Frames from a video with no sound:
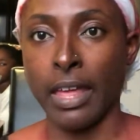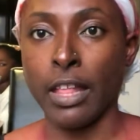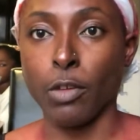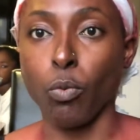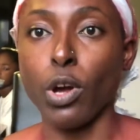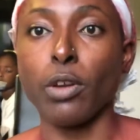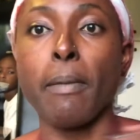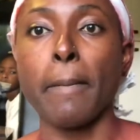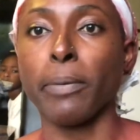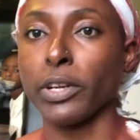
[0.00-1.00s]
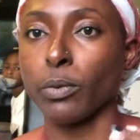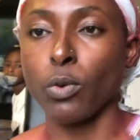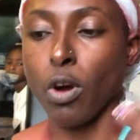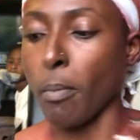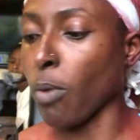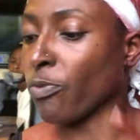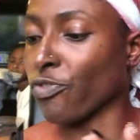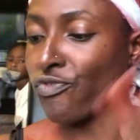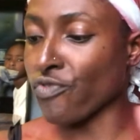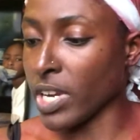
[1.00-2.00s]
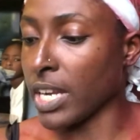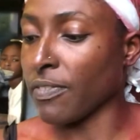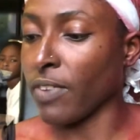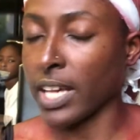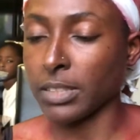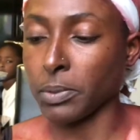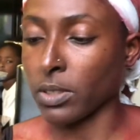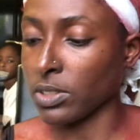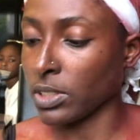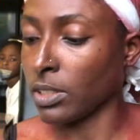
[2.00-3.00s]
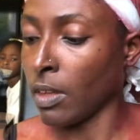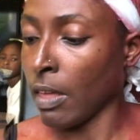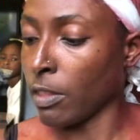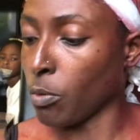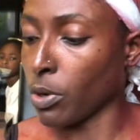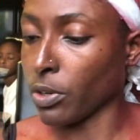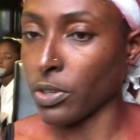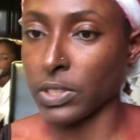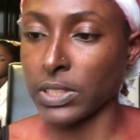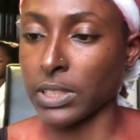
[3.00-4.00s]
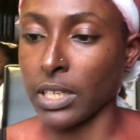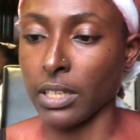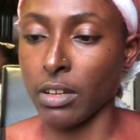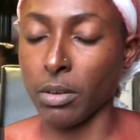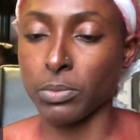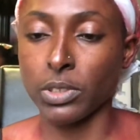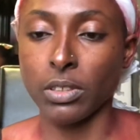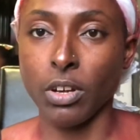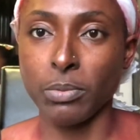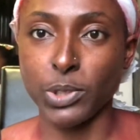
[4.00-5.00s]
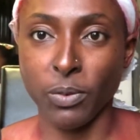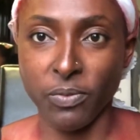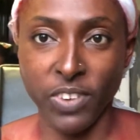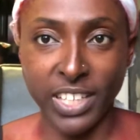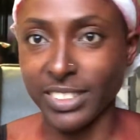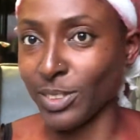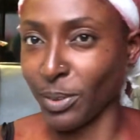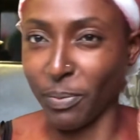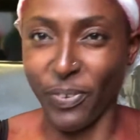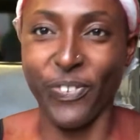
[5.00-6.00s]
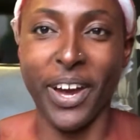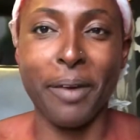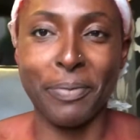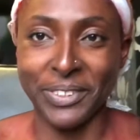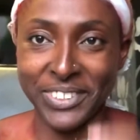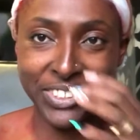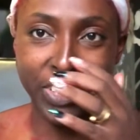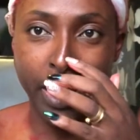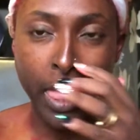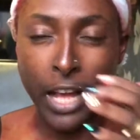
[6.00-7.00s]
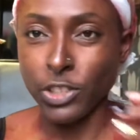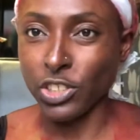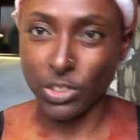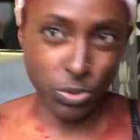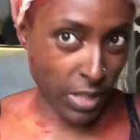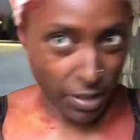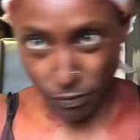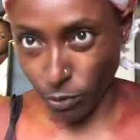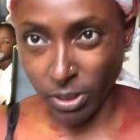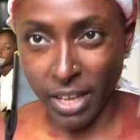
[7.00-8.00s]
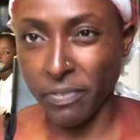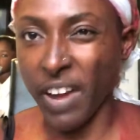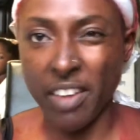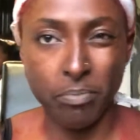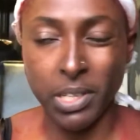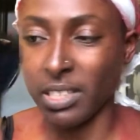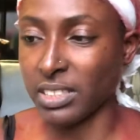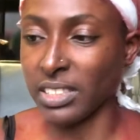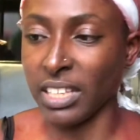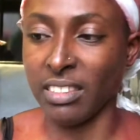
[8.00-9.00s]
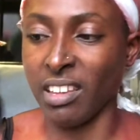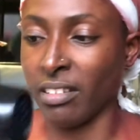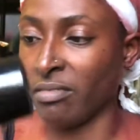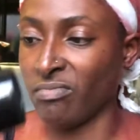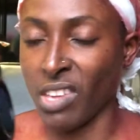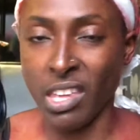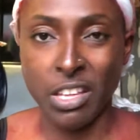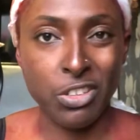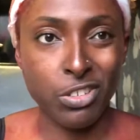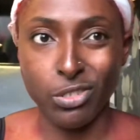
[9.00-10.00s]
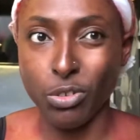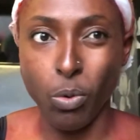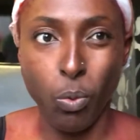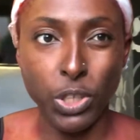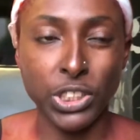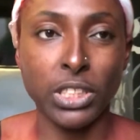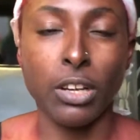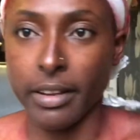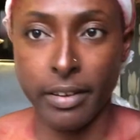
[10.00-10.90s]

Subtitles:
The one on my body will come up really fast, because the one on your skin comes up fast. So before I put on the dryer, just do that for like 5 minutes, and then you could go wash it out.